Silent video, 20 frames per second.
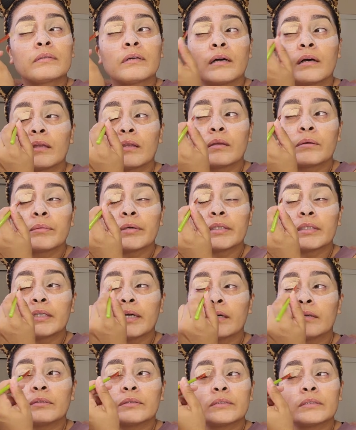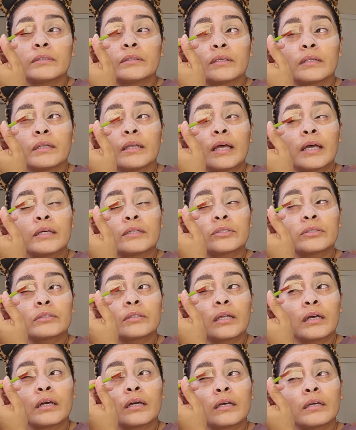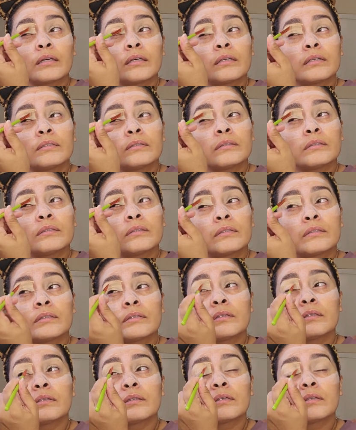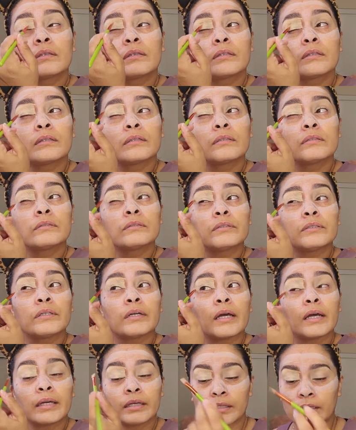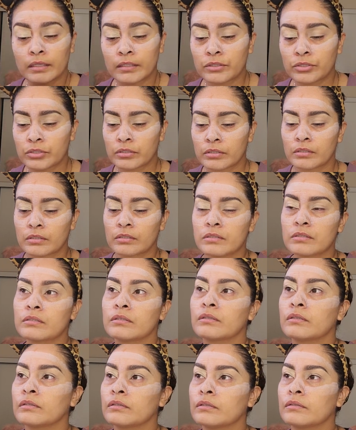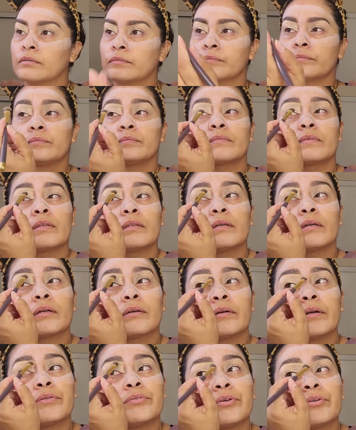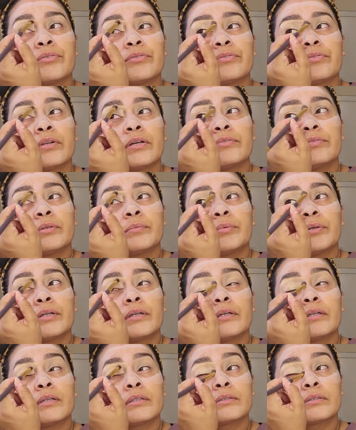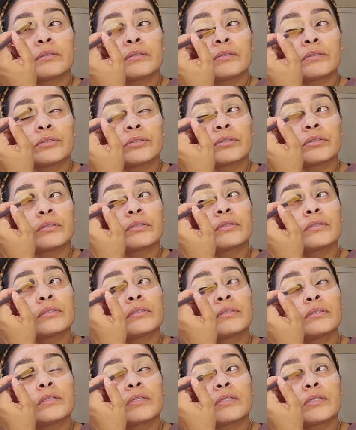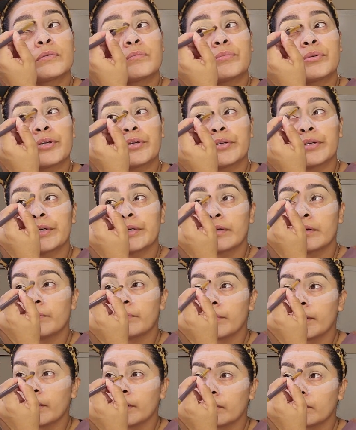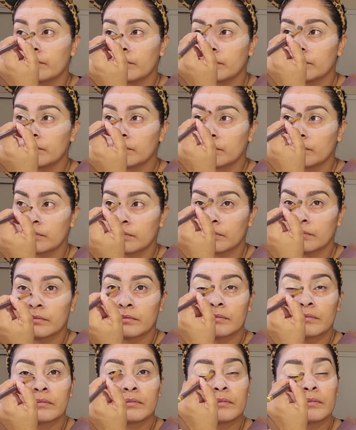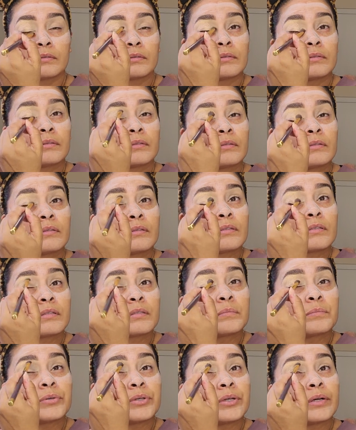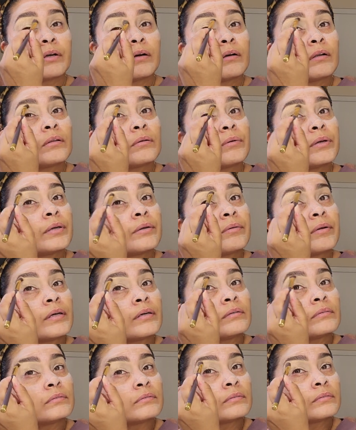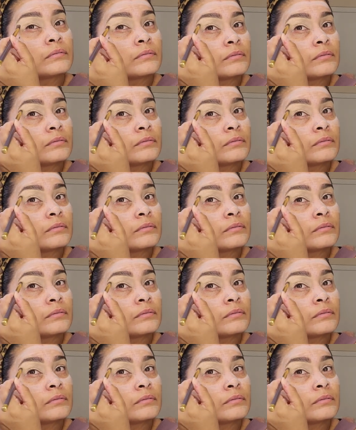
all the way down to the lash line, to your eyelashes, and then grab your fluffy brush and just smear it around, smear it all the way around.